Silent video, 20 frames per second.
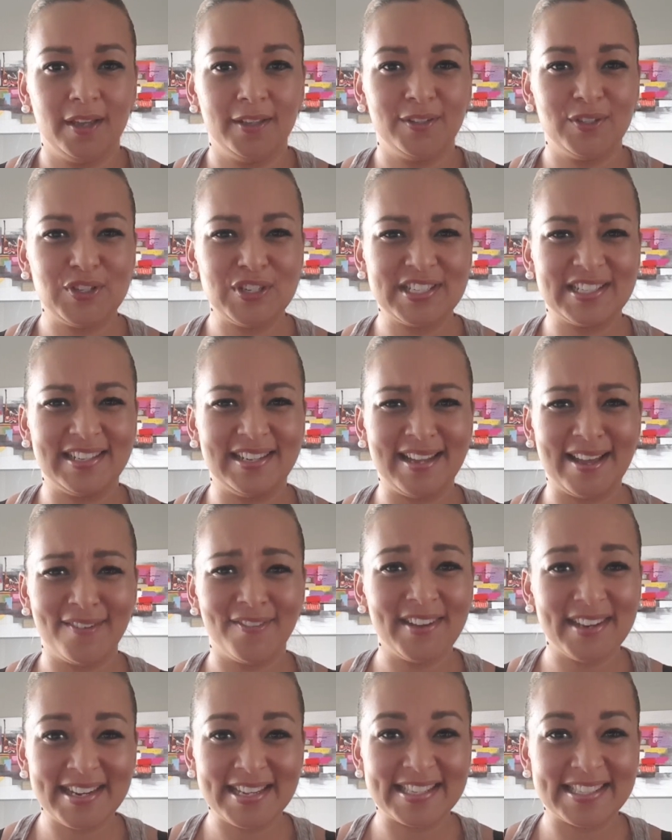to just
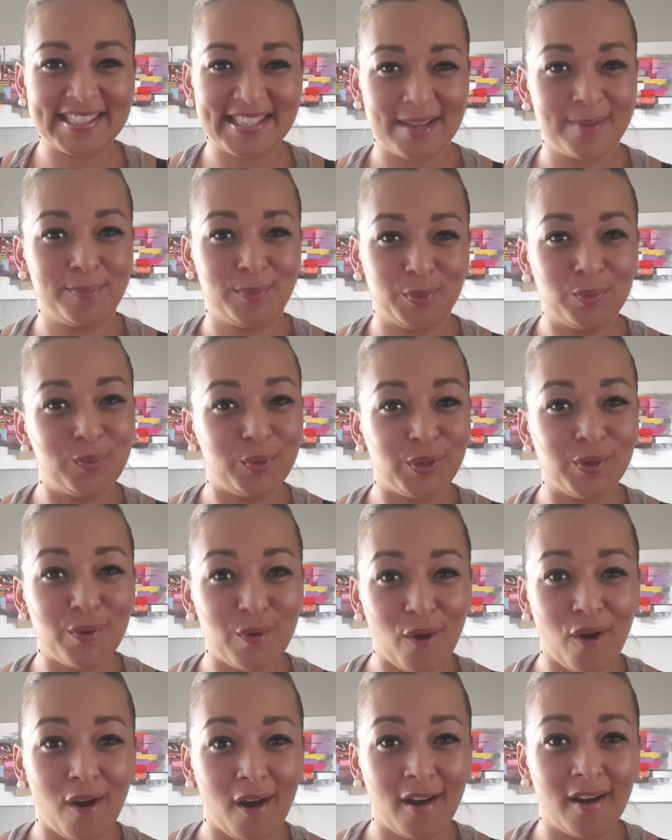love and accept who
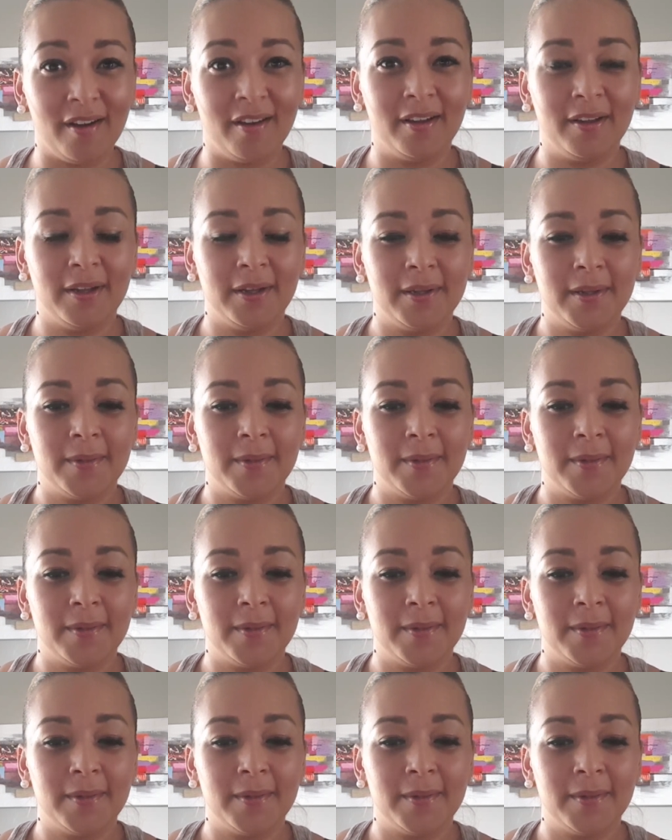you are.